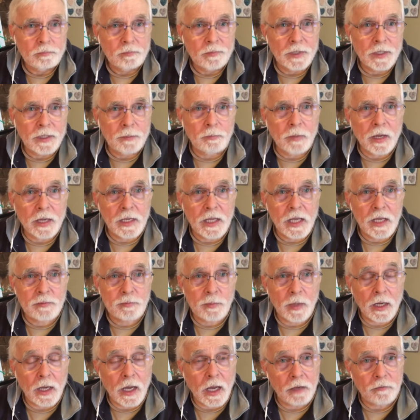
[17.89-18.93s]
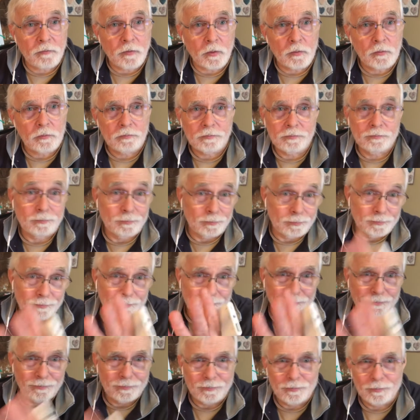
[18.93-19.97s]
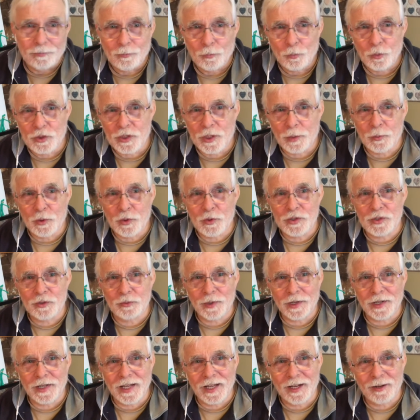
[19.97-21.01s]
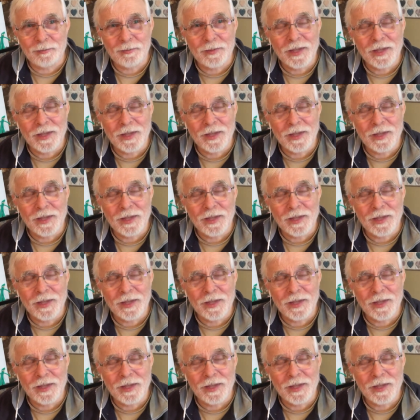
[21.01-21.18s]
in my case, my iPhone, which I'm using right now.